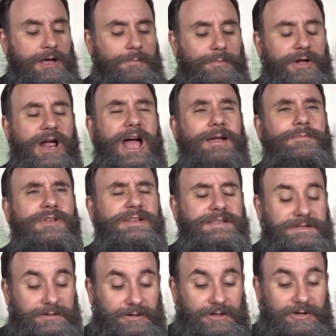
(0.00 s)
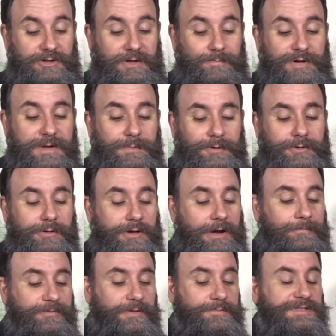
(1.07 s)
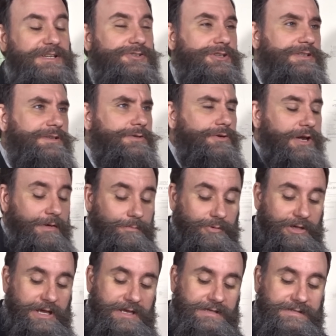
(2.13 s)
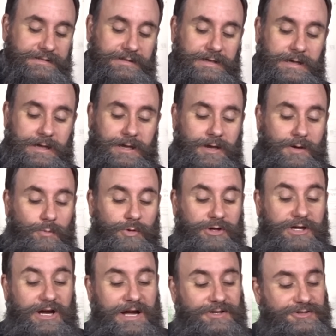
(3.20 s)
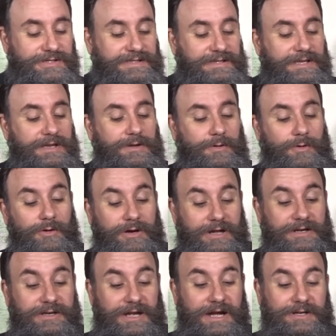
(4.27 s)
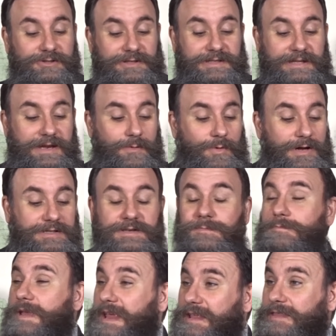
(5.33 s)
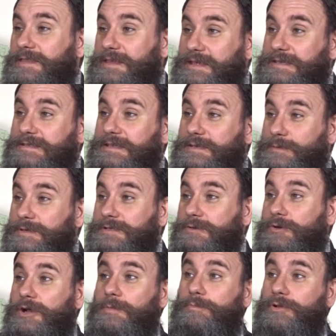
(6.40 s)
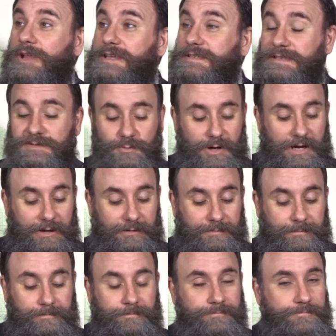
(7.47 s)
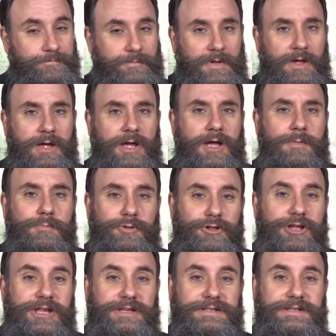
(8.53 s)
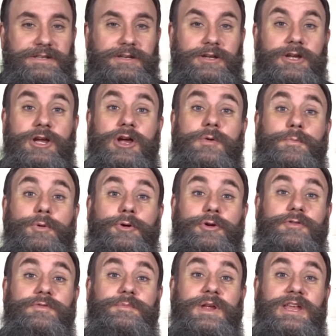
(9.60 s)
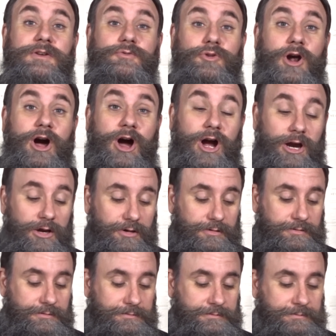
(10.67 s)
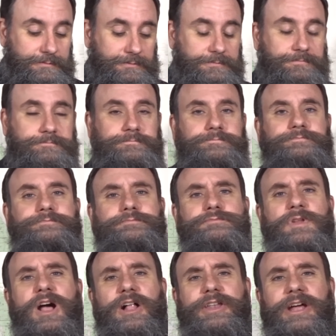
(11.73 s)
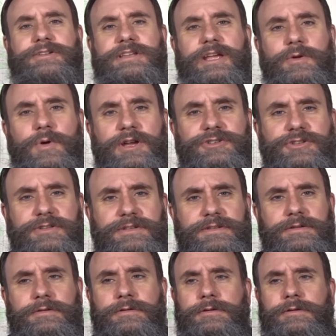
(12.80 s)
But I'm concerned that people who come from such a screwed up place will consciously or unconsciously want to make this into a screwed up place as well. Please, prove me wrong. I'll now take questions.